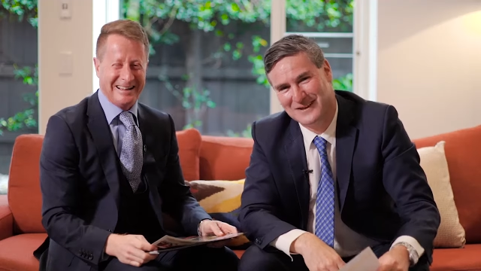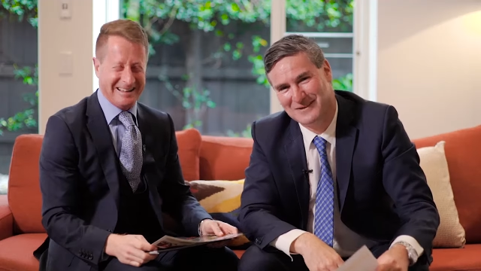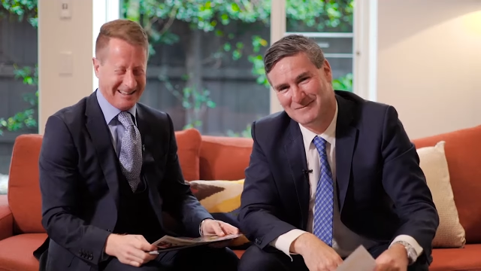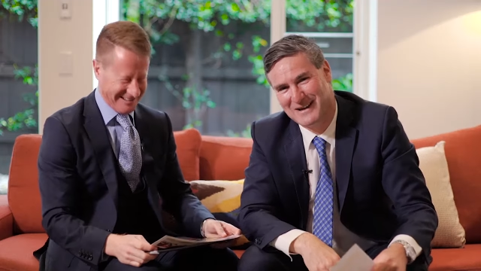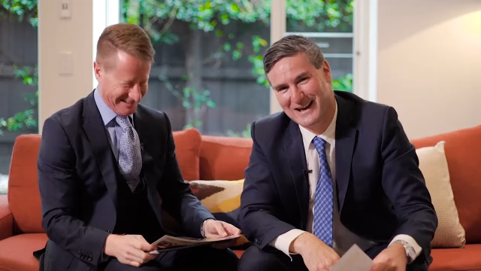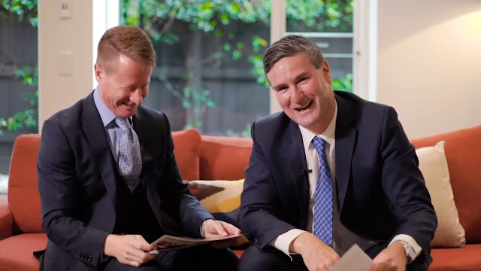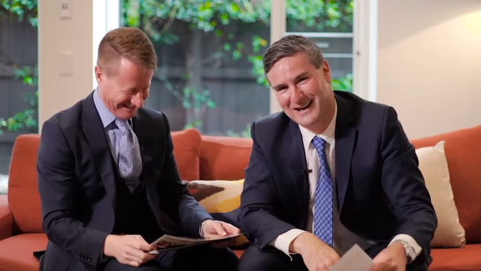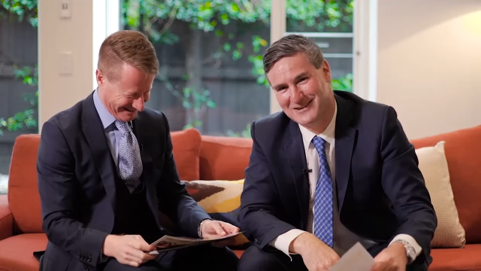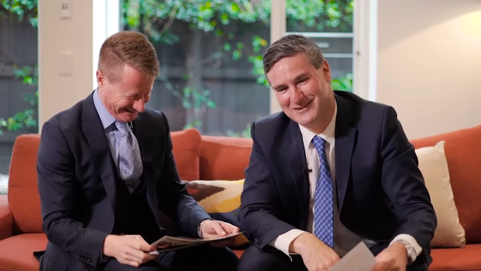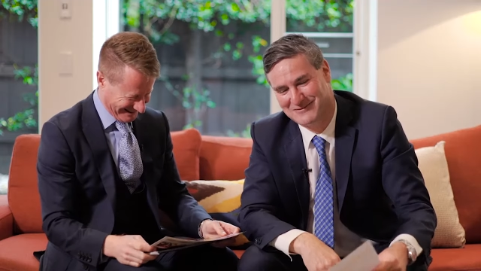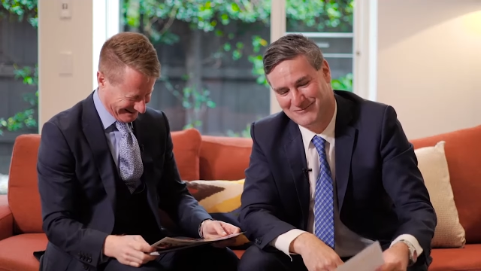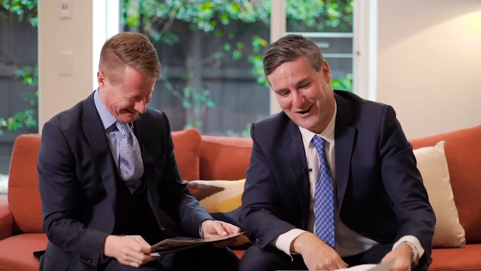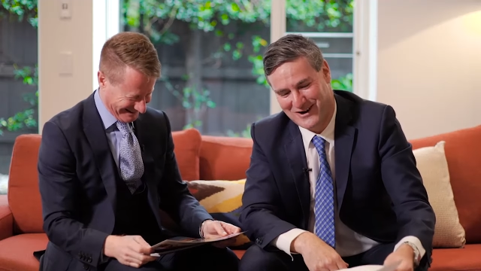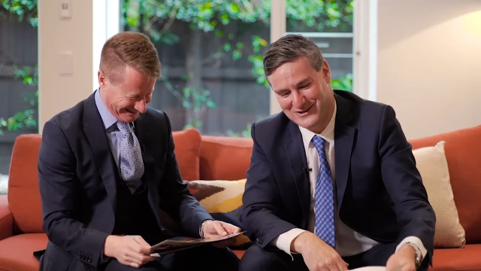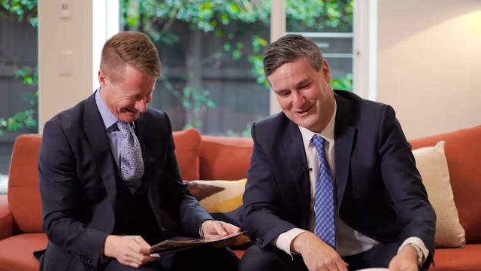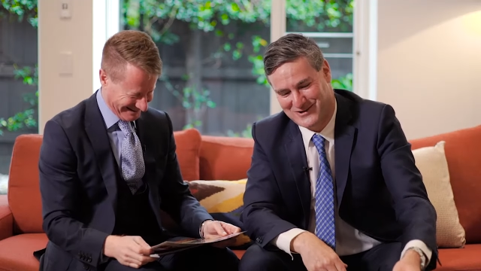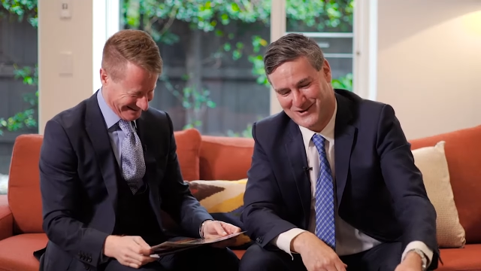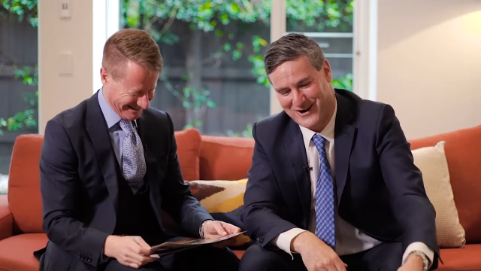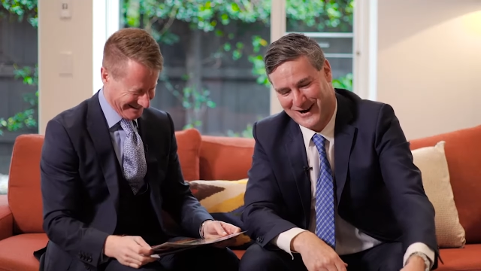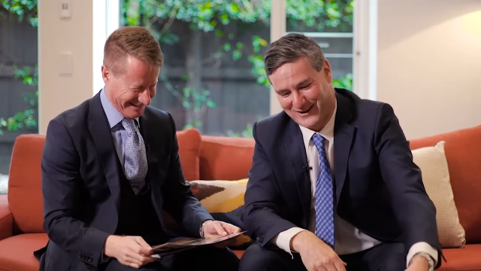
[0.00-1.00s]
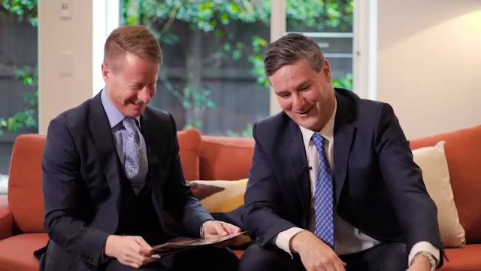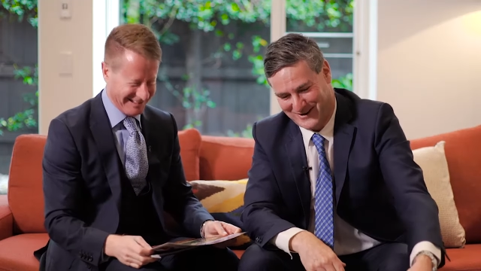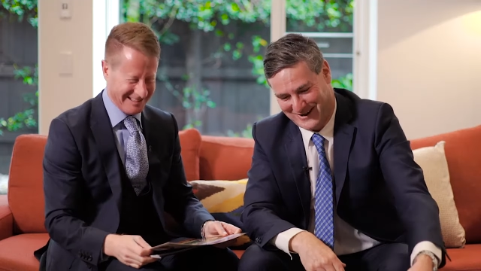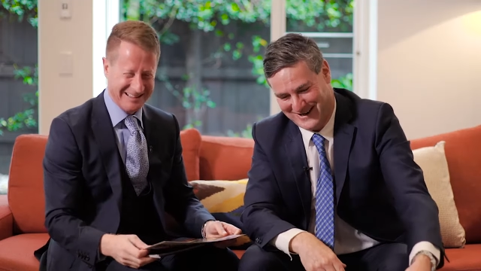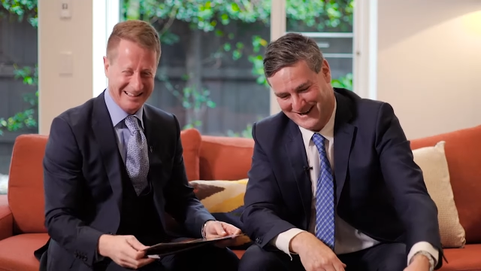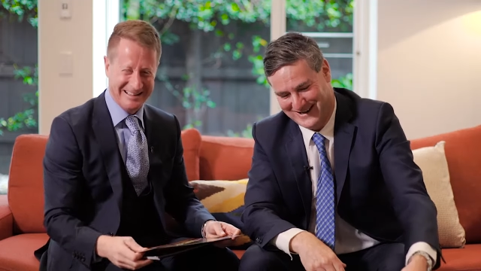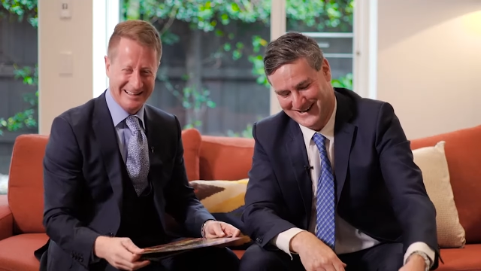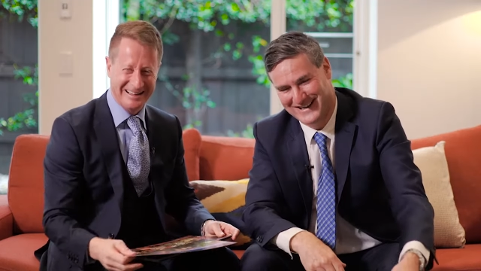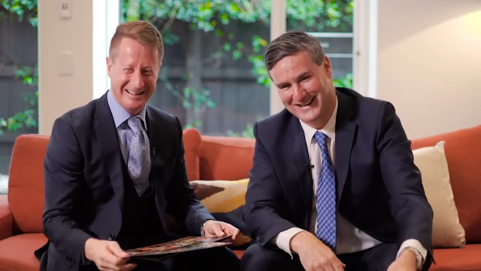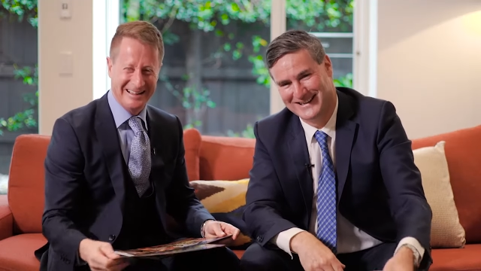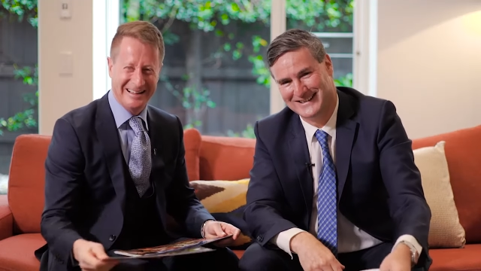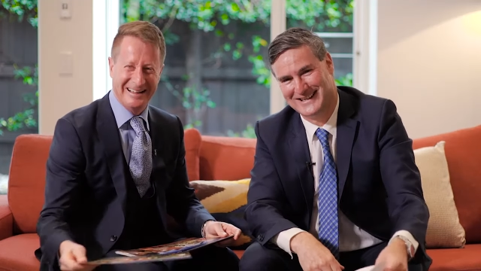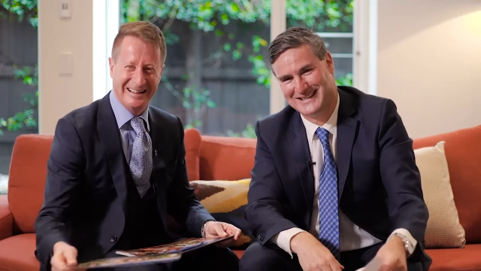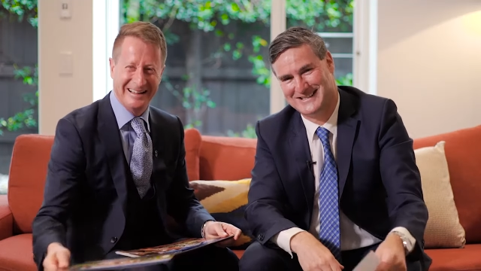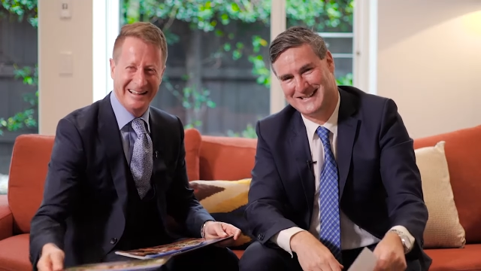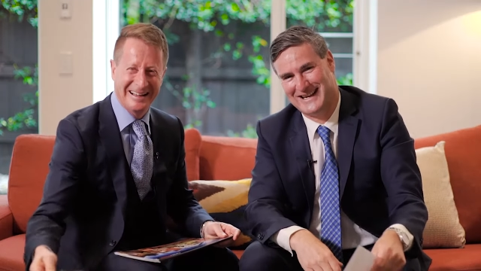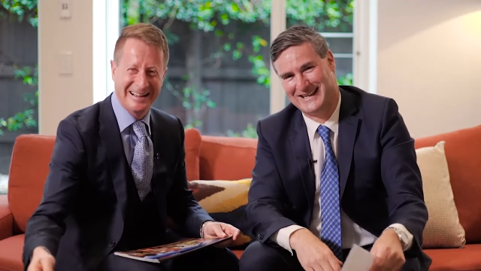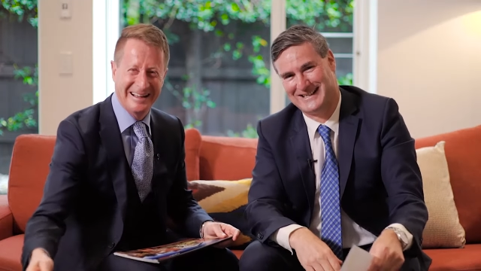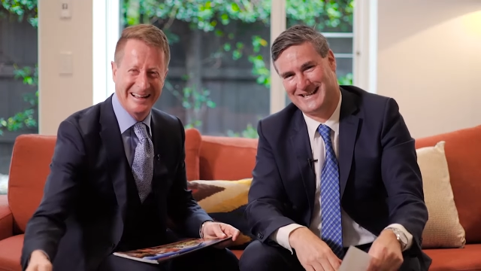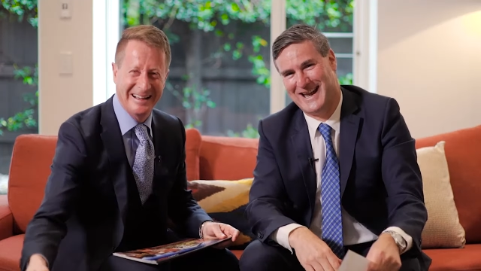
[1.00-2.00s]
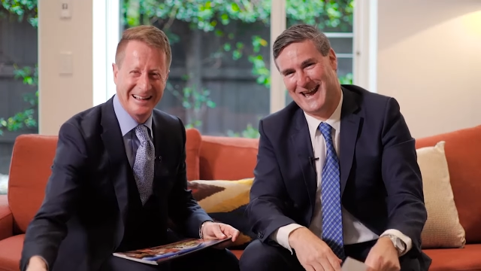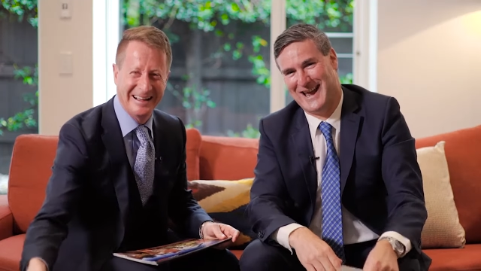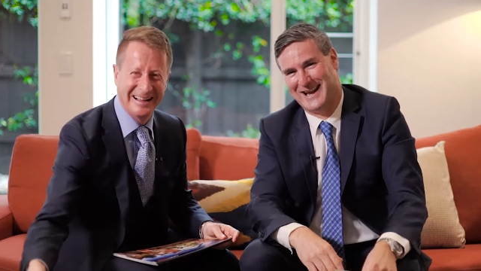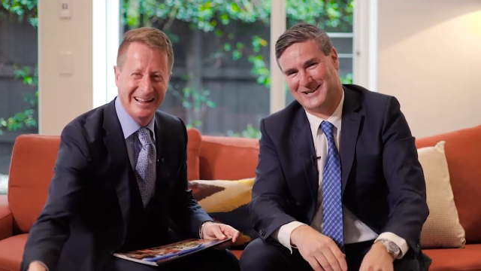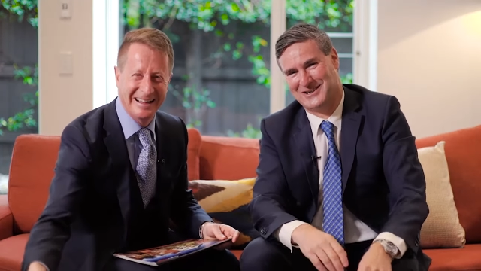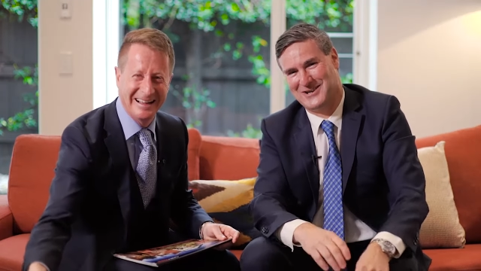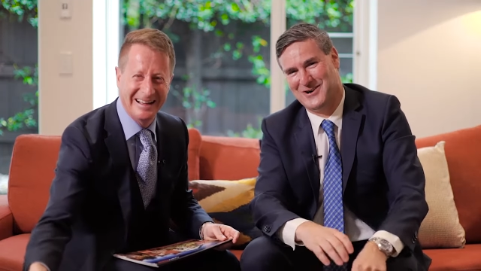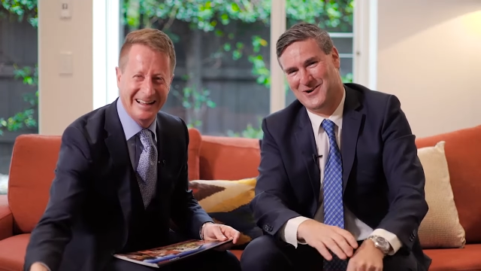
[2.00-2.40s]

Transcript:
Speaker 1: Phil. Uh, Rose Craddock. Let's get down